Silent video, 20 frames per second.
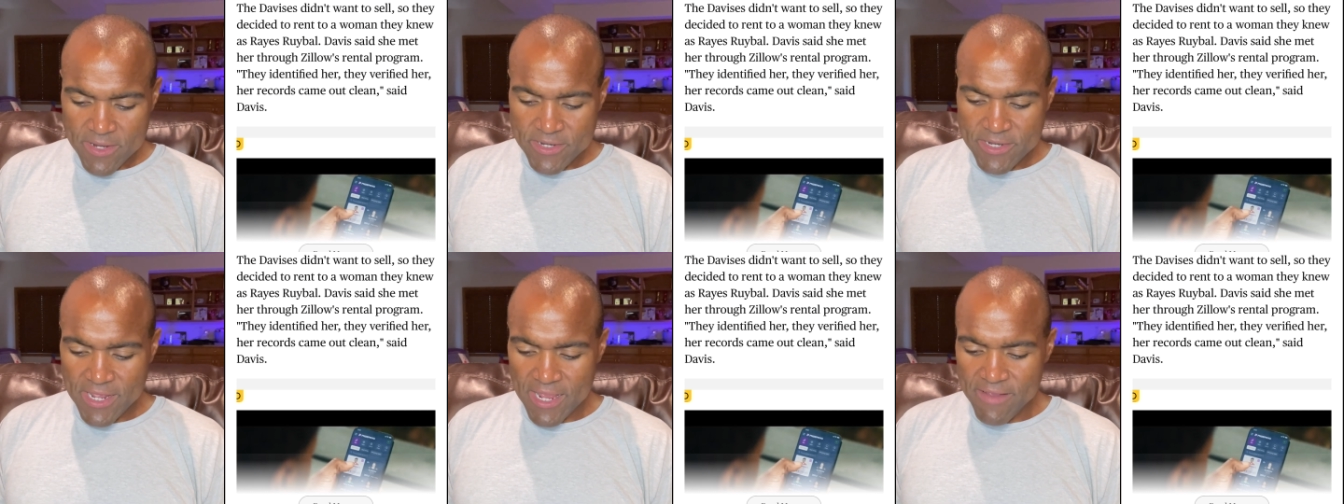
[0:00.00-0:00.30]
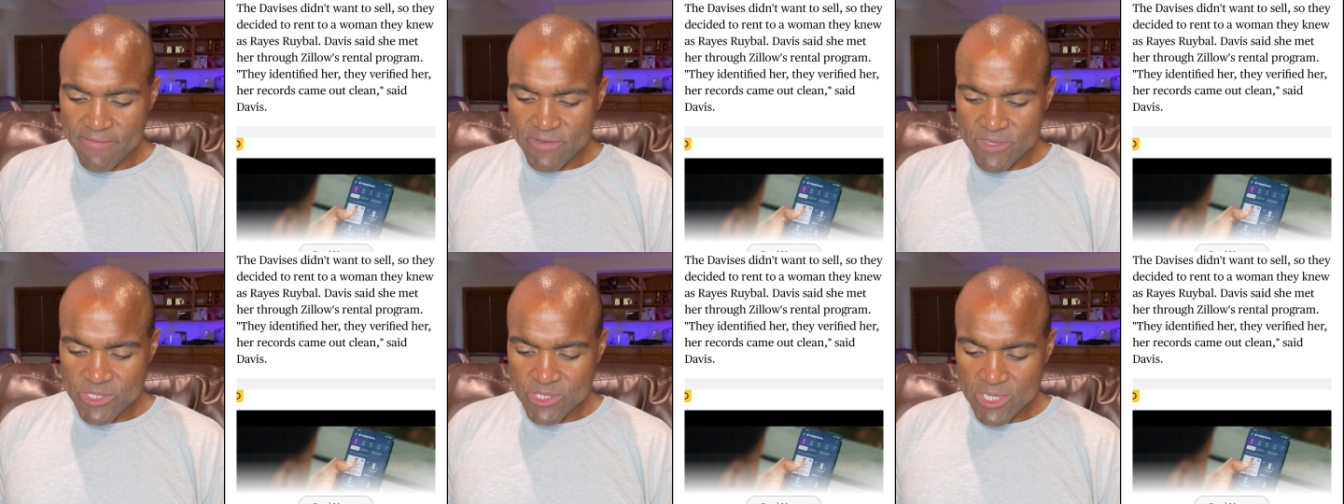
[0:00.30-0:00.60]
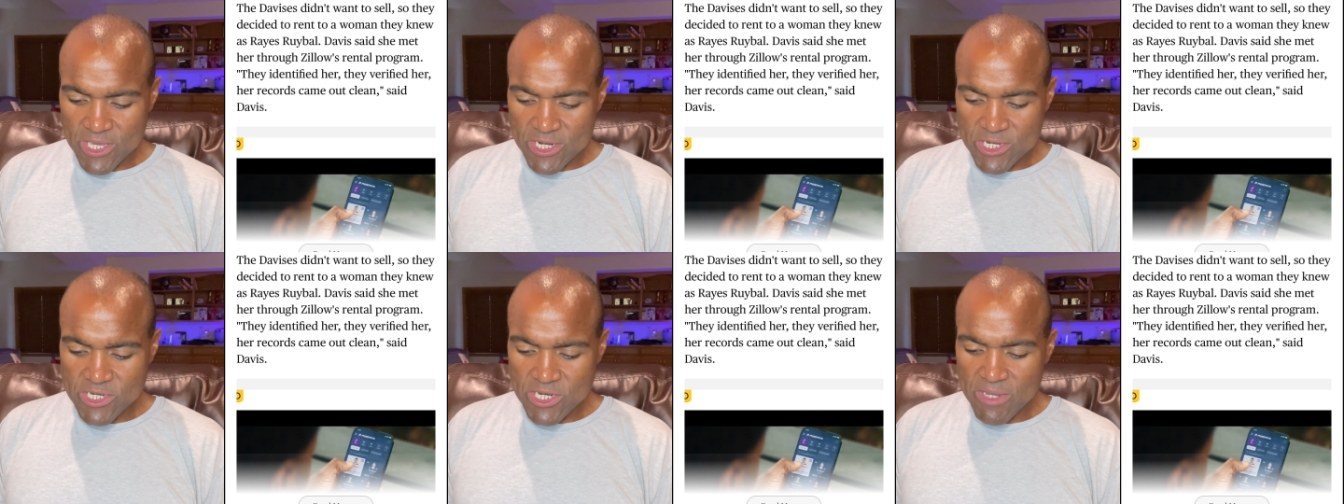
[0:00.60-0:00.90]
Davis
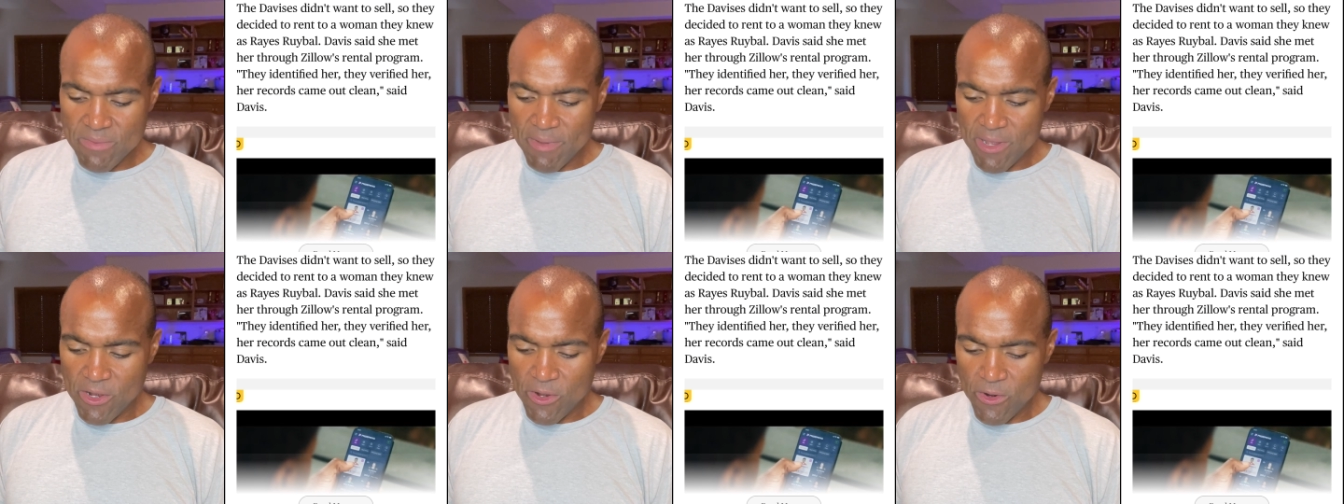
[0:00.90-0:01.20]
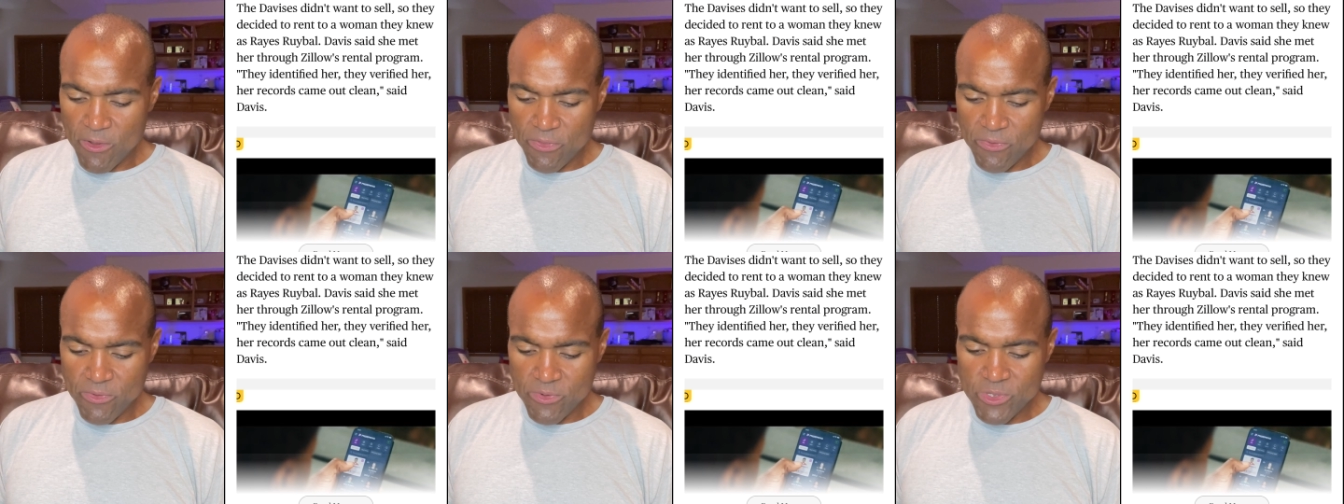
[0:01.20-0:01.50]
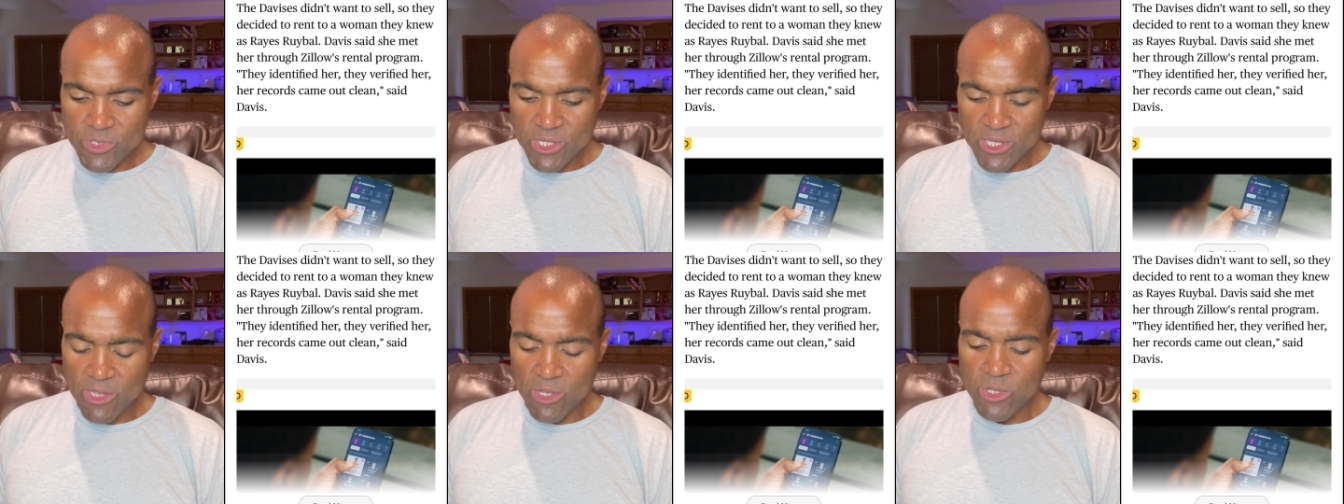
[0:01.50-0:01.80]
said she met her
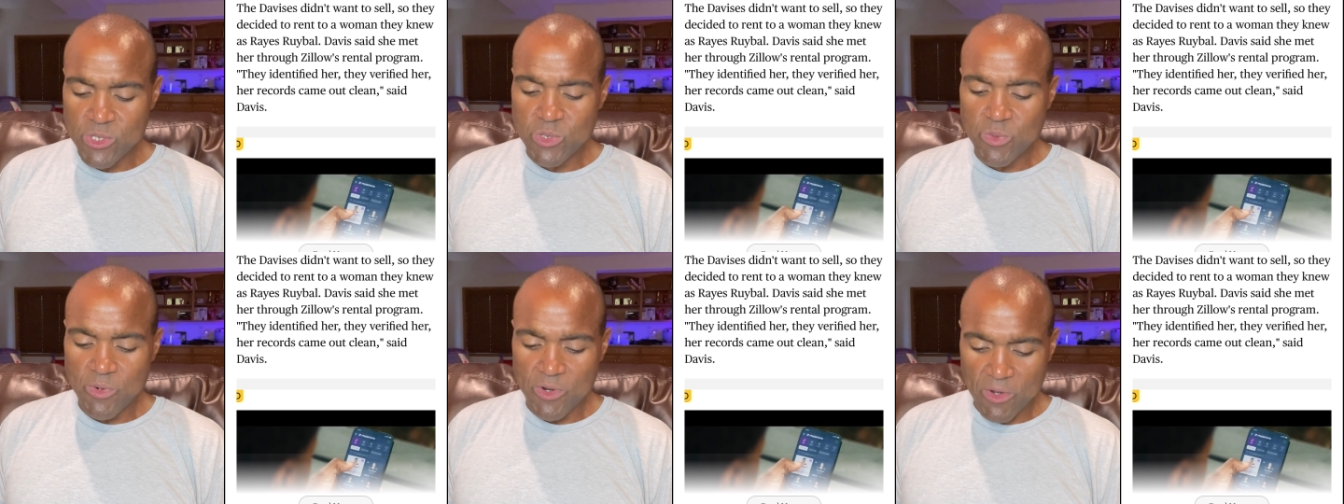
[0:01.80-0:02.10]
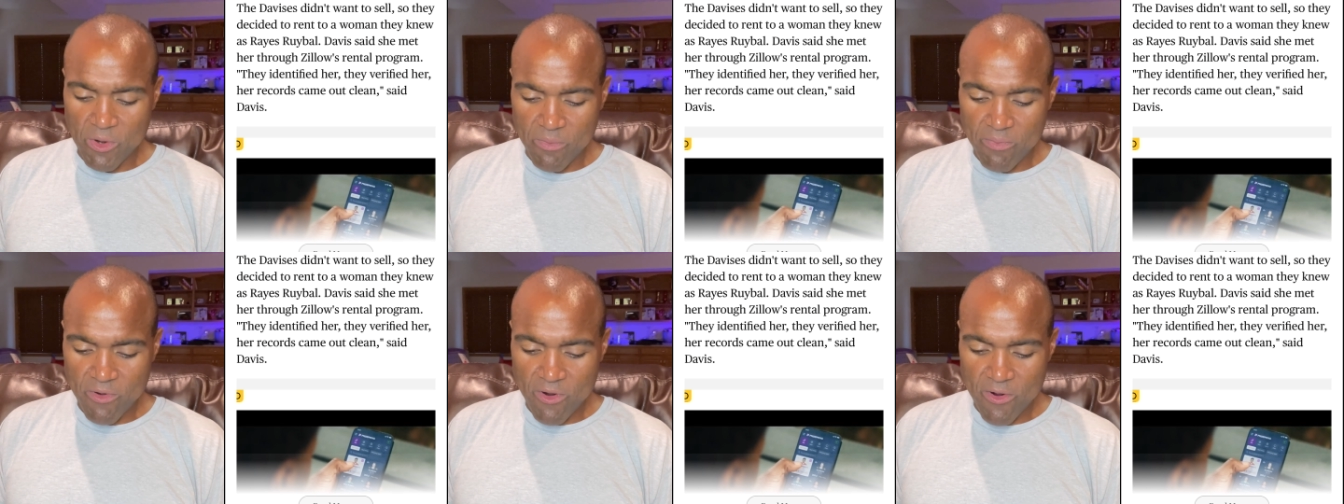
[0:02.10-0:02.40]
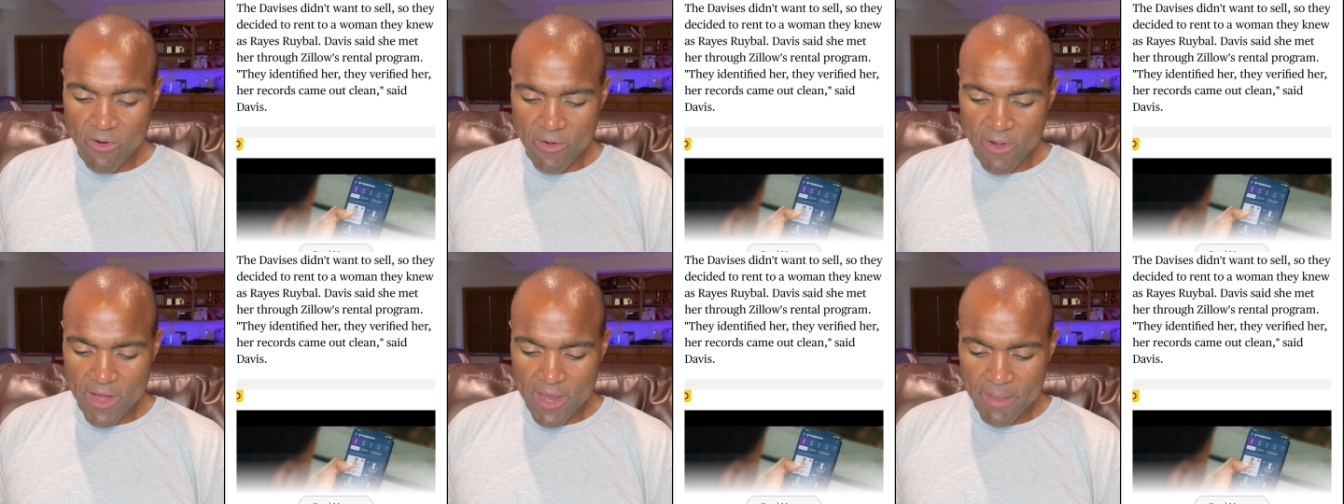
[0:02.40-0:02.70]
through Zillow's rental
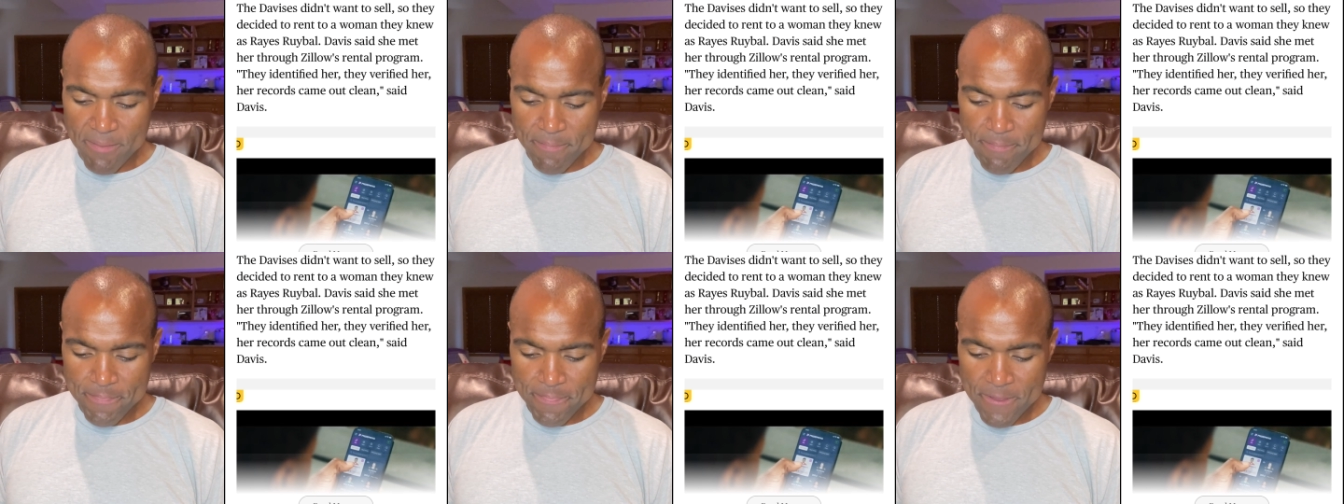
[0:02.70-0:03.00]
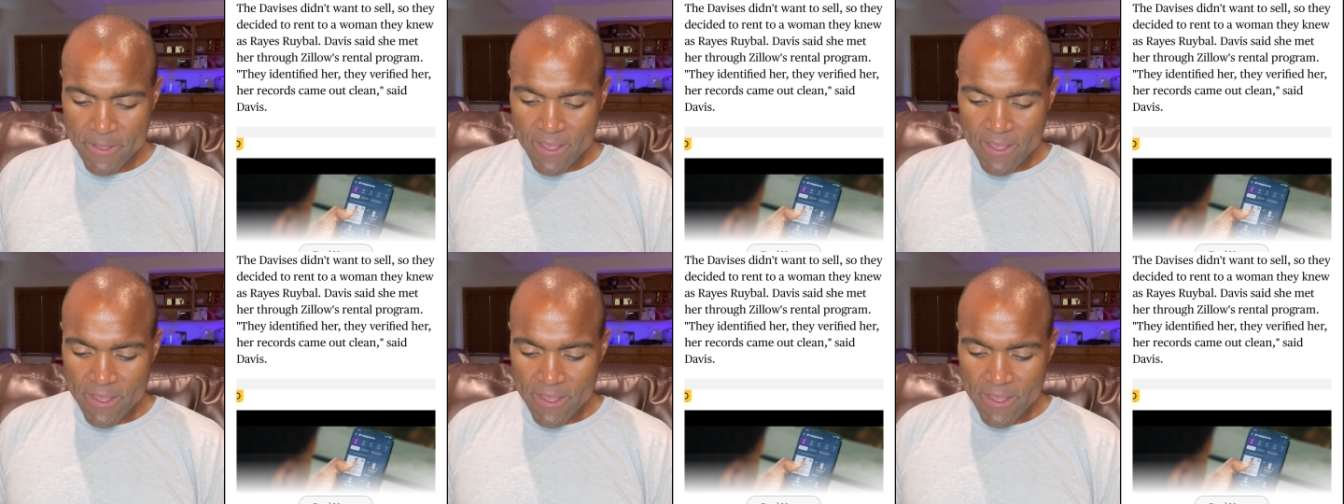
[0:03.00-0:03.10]
program.